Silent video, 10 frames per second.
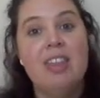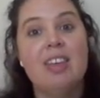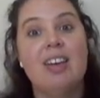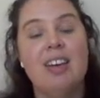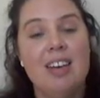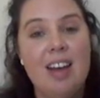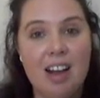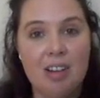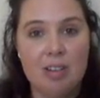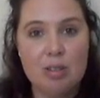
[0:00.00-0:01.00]
the
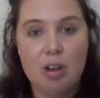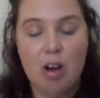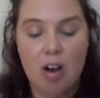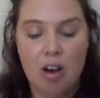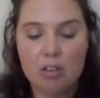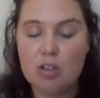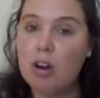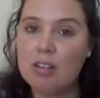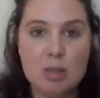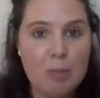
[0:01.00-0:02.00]
canals are
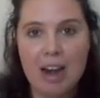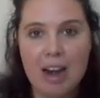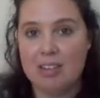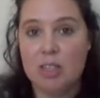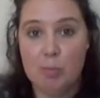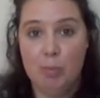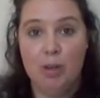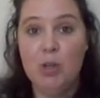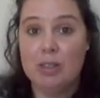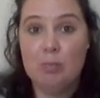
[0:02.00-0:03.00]
transparent, it's
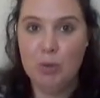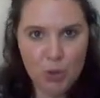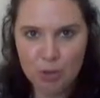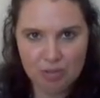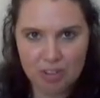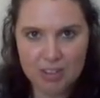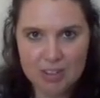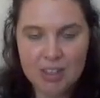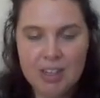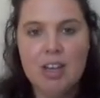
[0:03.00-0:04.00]
blue, it's beautiful.